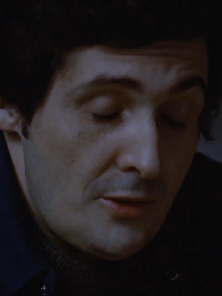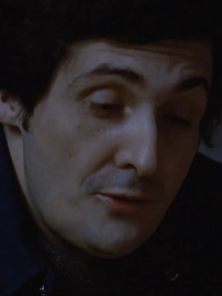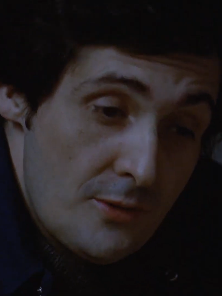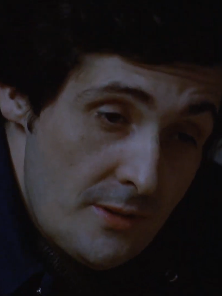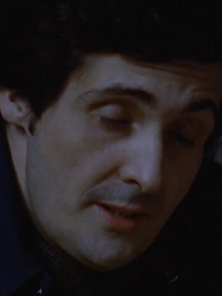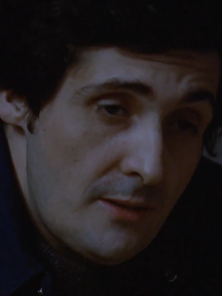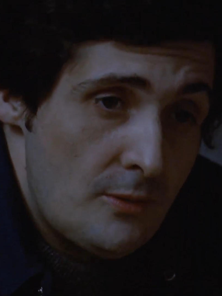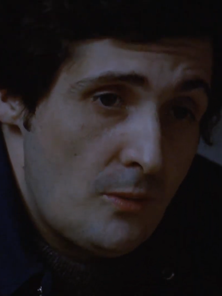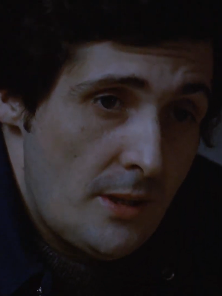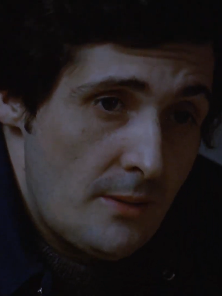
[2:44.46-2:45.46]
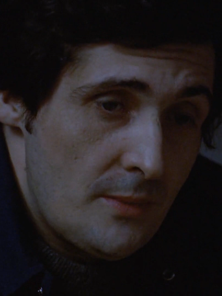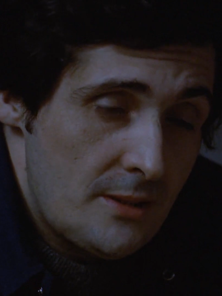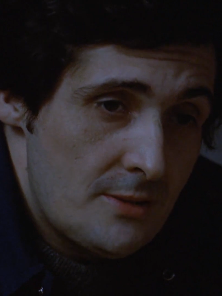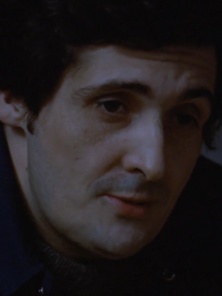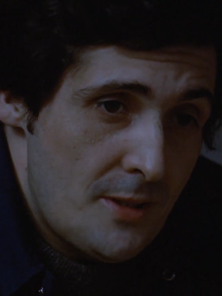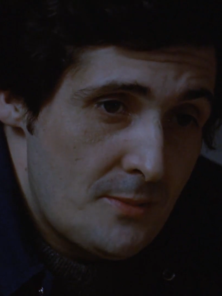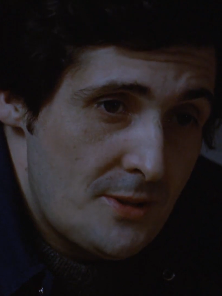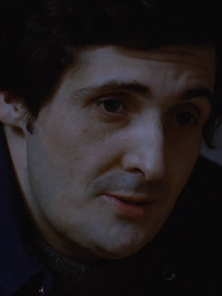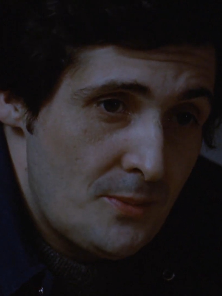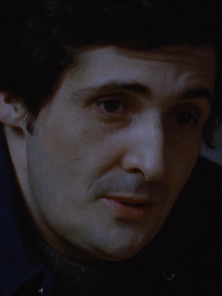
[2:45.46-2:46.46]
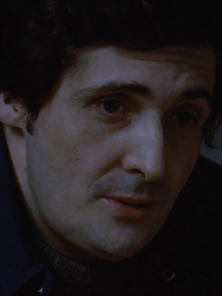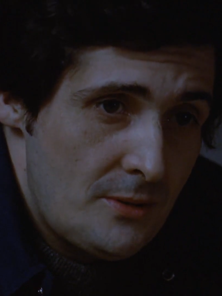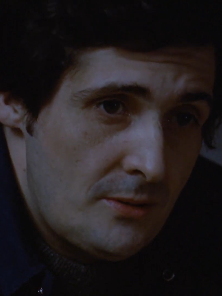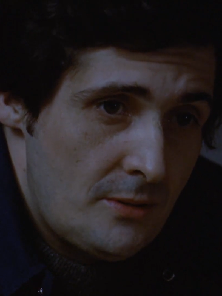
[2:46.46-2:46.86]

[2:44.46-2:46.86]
If you're the devil, why not make the straps disappear?